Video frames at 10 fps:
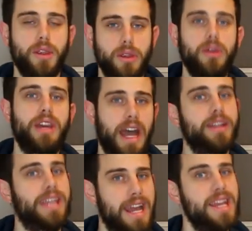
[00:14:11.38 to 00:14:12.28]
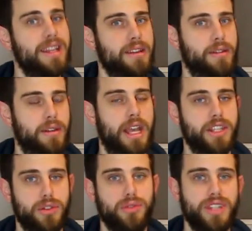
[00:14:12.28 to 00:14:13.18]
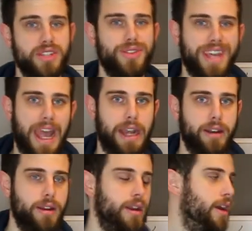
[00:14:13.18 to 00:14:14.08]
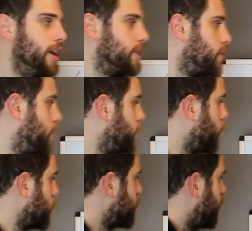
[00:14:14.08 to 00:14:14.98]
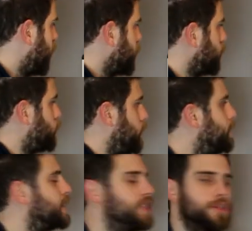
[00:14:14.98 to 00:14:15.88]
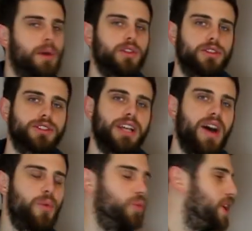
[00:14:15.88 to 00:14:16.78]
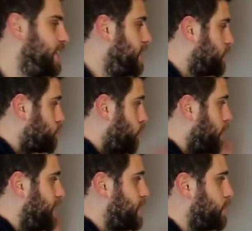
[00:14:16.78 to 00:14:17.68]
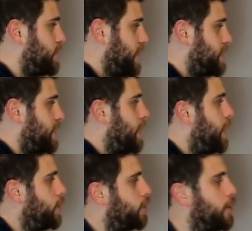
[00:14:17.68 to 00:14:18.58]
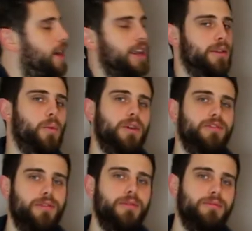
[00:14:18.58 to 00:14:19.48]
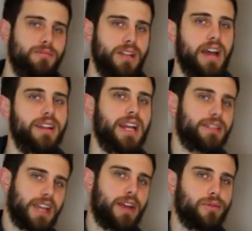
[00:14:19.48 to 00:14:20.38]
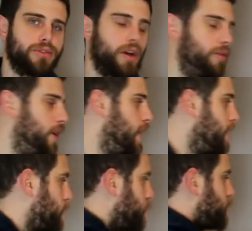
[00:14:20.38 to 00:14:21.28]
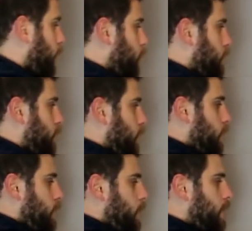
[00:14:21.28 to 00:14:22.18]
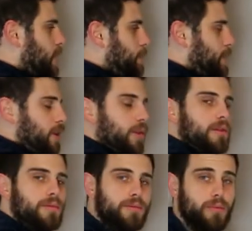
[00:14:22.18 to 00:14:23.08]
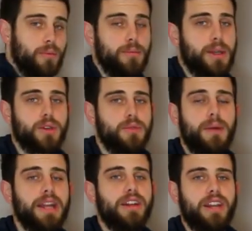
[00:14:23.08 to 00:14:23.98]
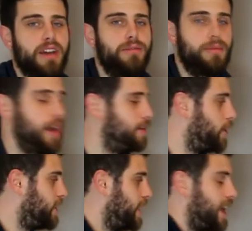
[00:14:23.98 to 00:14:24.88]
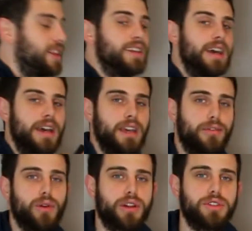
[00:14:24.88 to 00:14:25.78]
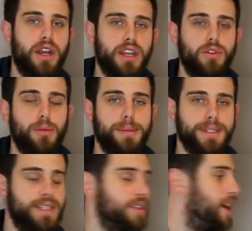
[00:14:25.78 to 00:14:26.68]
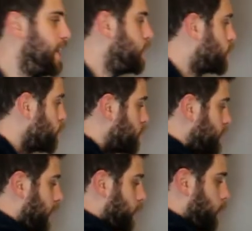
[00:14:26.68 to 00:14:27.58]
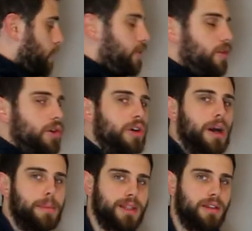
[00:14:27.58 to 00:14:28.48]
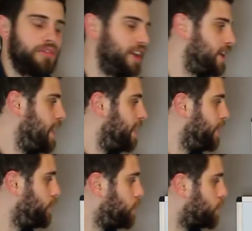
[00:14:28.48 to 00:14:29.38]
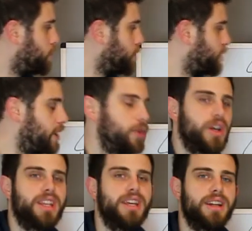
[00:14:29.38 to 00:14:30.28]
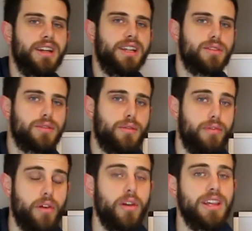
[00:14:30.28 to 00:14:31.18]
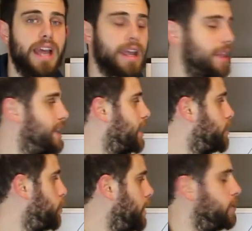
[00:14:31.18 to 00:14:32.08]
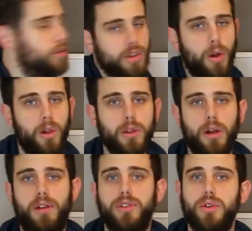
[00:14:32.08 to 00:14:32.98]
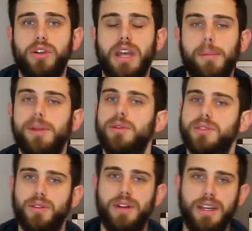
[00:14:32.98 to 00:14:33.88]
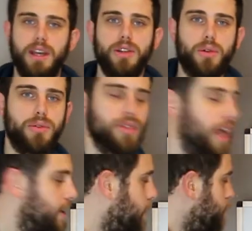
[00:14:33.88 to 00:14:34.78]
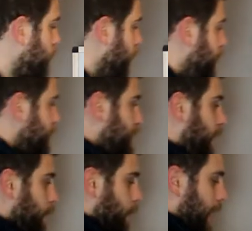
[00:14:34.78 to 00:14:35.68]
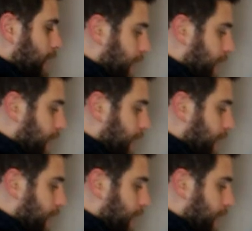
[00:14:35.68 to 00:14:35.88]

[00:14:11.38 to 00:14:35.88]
you gotta get in as soon as you can. So those are the 3 business models. I really strongly suggest you go at it with that kind of stuff. So you start with a low capital, because you might not have any money, and if you are starting your business, you should start with low capital thing. If you start right here, it's very likely that you will lose all of your capital, so don't do that. Start right